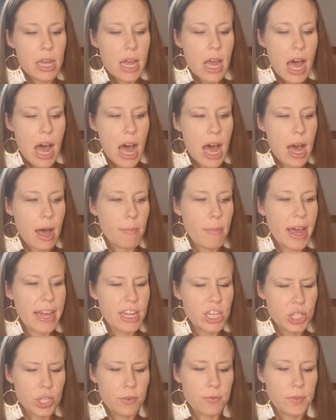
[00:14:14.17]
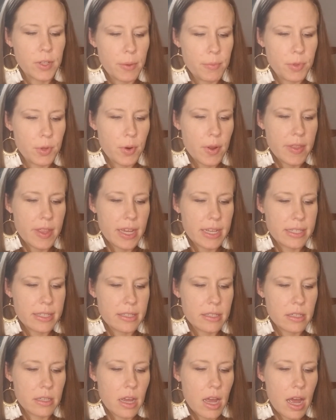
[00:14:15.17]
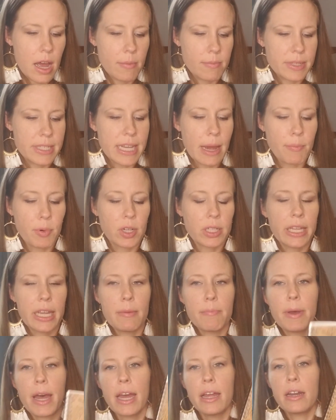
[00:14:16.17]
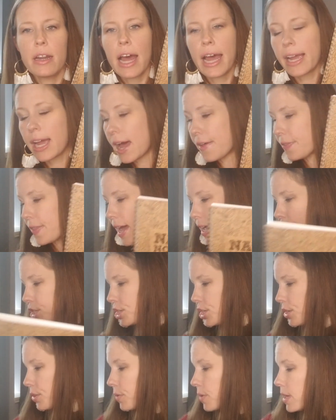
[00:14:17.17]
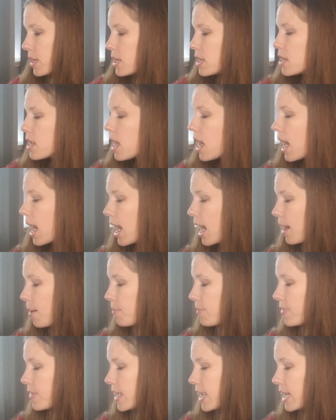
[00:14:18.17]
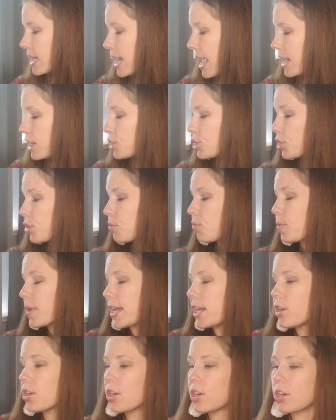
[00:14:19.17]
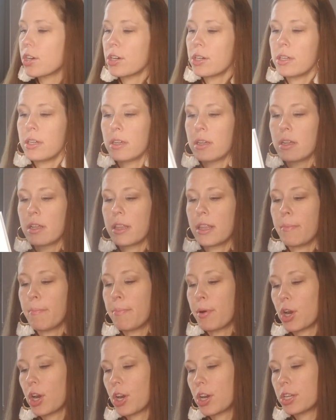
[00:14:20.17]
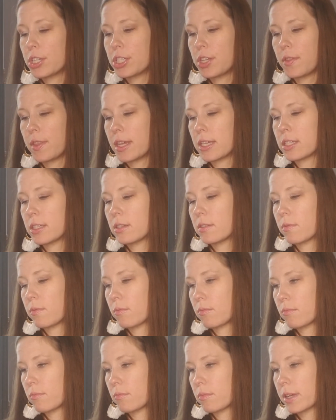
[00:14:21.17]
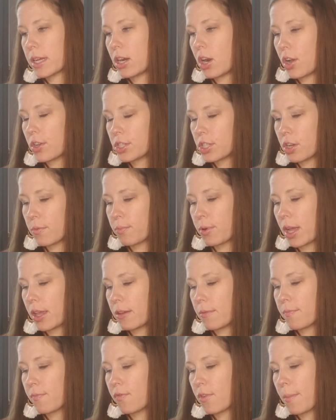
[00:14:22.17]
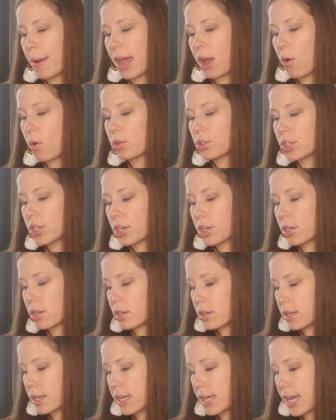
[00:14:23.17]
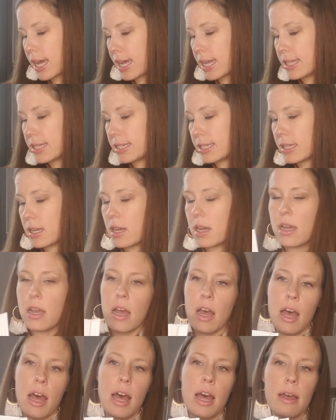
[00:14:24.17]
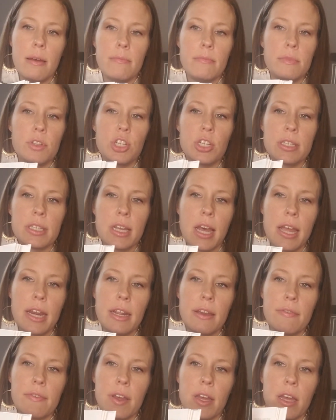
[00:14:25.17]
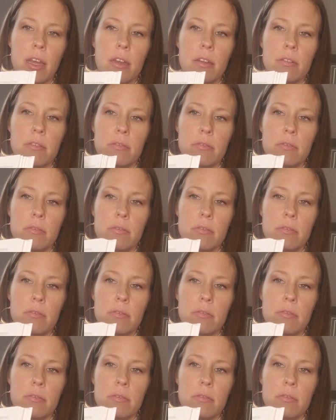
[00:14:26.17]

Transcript: I can do a flip through of this separately, but I got that too. The nature reader, the bird. So this can also probably for my older kids, just kind of a